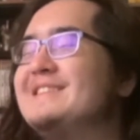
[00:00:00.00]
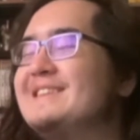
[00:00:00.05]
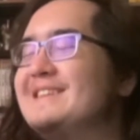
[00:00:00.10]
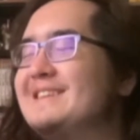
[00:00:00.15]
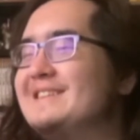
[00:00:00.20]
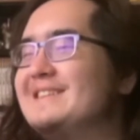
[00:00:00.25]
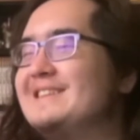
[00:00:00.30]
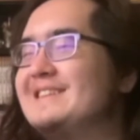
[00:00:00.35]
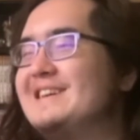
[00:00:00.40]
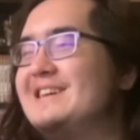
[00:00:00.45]

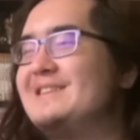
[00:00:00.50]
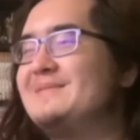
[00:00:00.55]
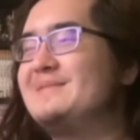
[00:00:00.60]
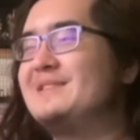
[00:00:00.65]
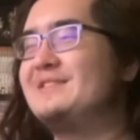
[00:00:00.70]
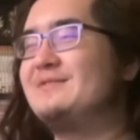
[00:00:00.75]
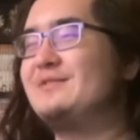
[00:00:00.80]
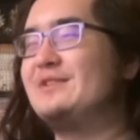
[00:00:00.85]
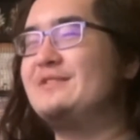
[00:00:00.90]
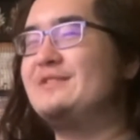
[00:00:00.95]
in the
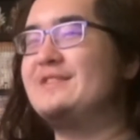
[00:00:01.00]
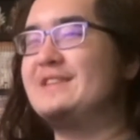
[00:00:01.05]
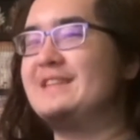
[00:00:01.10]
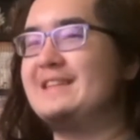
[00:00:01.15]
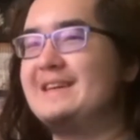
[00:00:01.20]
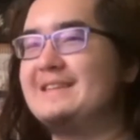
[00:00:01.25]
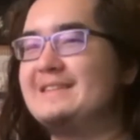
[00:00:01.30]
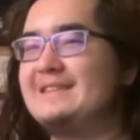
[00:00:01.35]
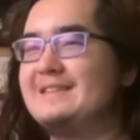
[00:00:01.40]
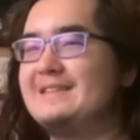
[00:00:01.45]
comments for even
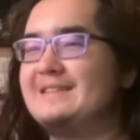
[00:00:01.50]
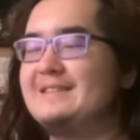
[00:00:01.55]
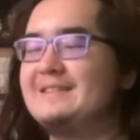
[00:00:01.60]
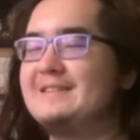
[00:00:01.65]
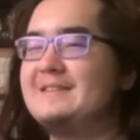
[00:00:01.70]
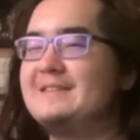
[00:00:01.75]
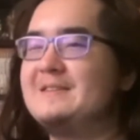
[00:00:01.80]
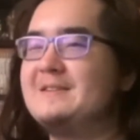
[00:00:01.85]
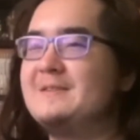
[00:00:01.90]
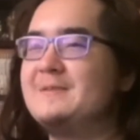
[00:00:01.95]
guessing this,
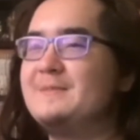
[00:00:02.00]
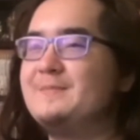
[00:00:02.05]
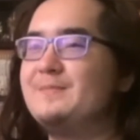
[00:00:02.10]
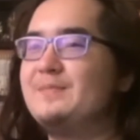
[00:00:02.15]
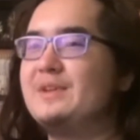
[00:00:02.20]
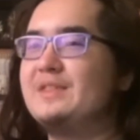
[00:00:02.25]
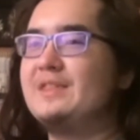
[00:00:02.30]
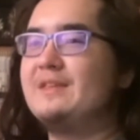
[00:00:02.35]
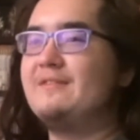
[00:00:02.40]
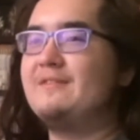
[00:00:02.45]

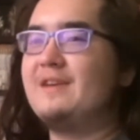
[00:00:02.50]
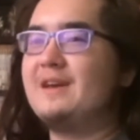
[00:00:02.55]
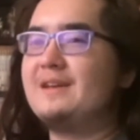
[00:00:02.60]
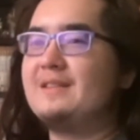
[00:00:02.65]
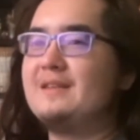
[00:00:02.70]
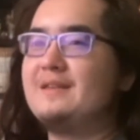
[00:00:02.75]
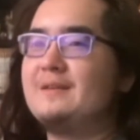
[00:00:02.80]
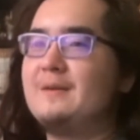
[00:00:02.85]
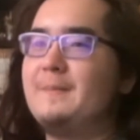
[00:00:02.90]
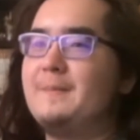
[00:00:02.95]
but the fact that